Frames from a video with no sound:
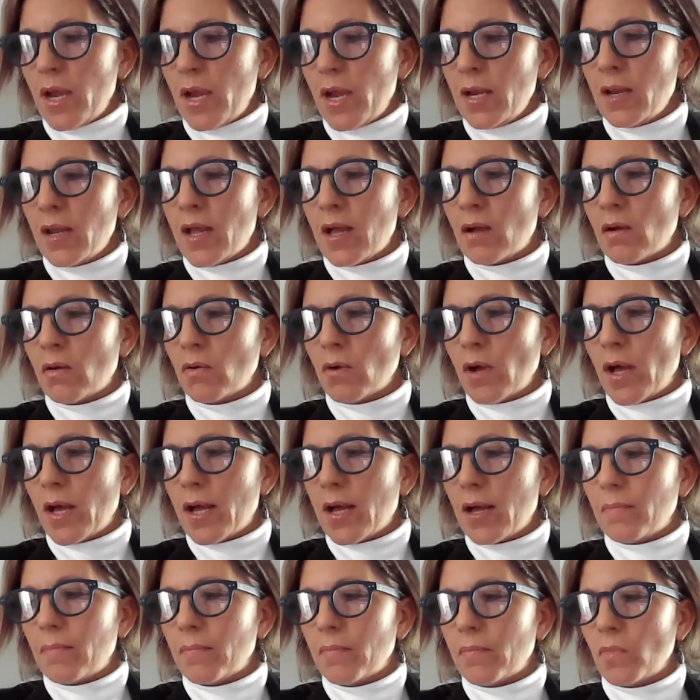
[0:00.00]
Really
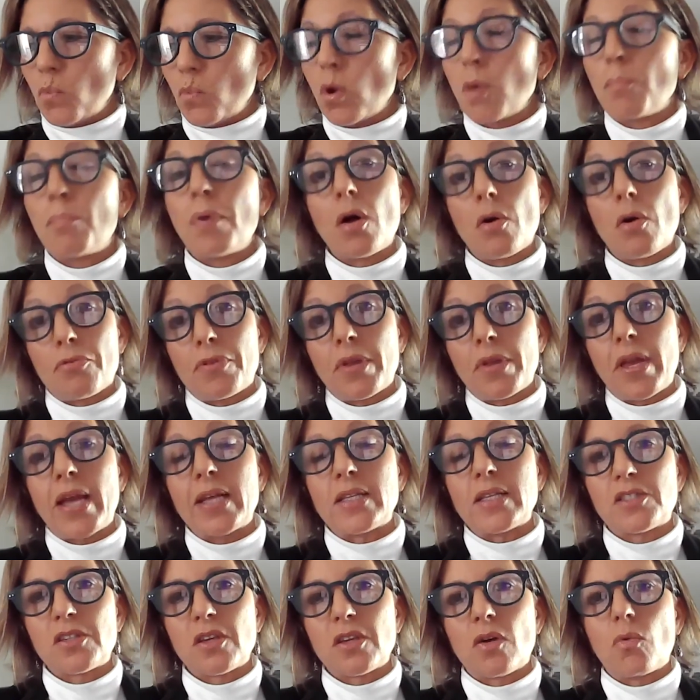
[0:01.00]
scale
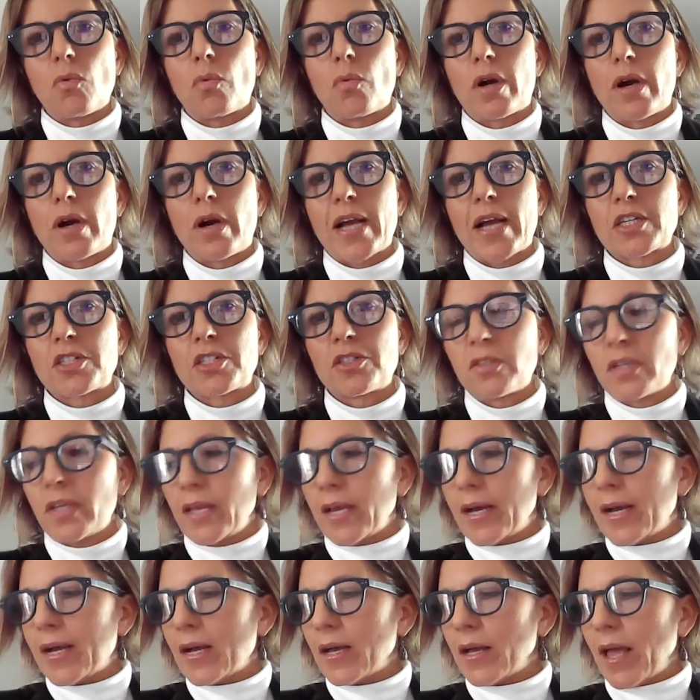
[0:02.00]
this aspect of the
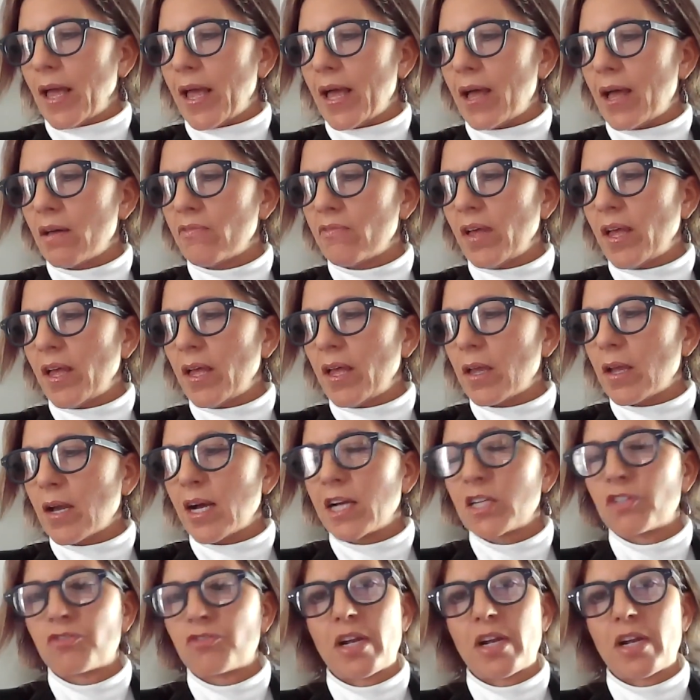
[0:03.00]
business, of the industry.